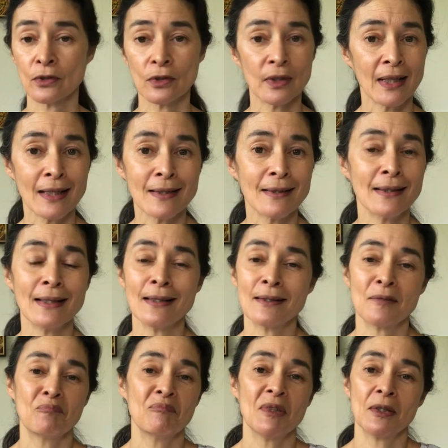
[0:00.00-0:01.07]

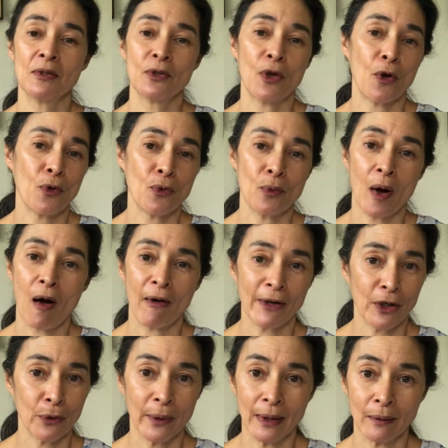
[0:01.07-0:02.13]
There's no
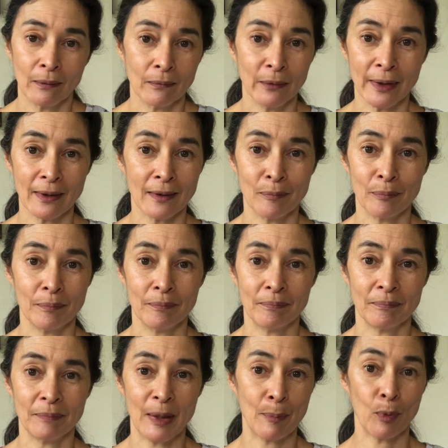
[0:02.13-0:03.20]
arguing with
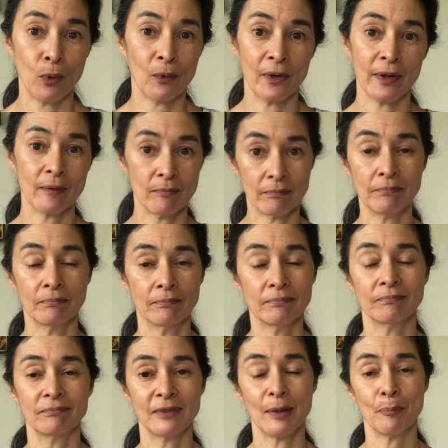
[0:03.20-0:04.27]
people
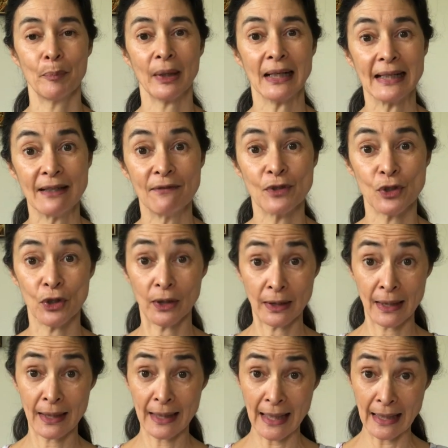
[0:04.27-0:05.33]
that believe
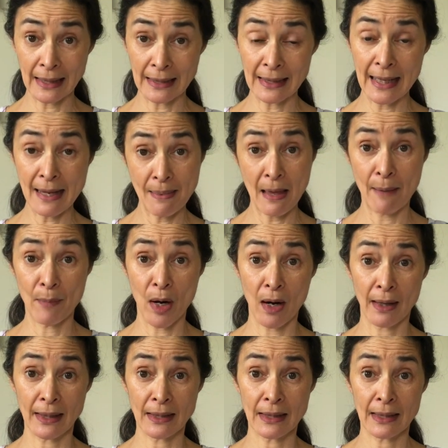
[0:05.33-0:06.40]
certain things in their
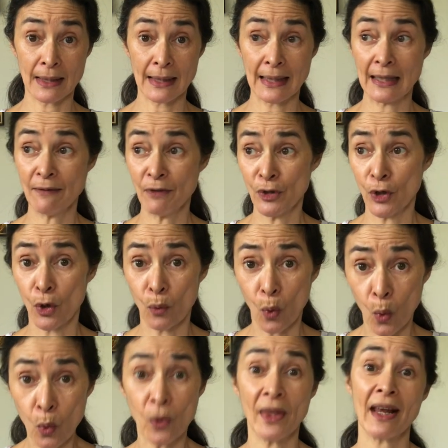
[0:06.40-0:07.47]
mind, even though
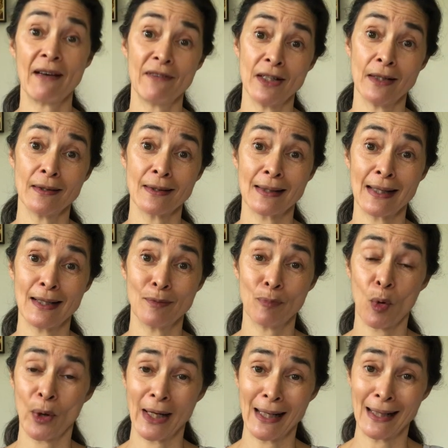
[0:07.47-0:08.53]
all the evidence is
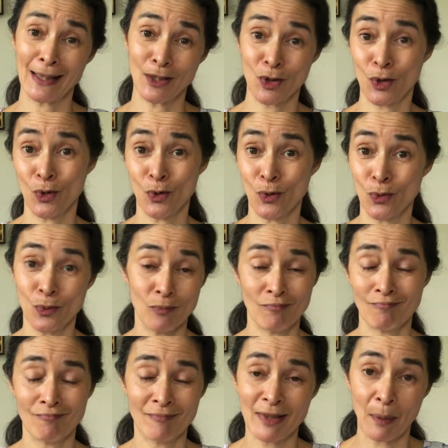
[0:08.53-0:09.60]
pointing to
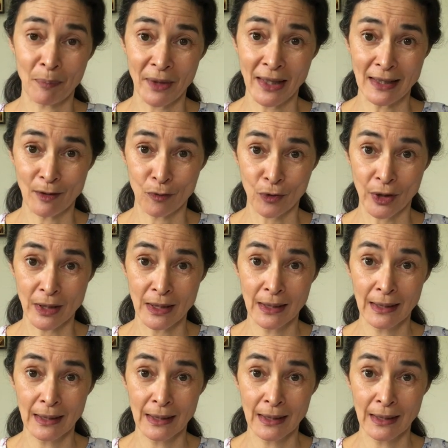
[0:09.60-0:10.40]
something different.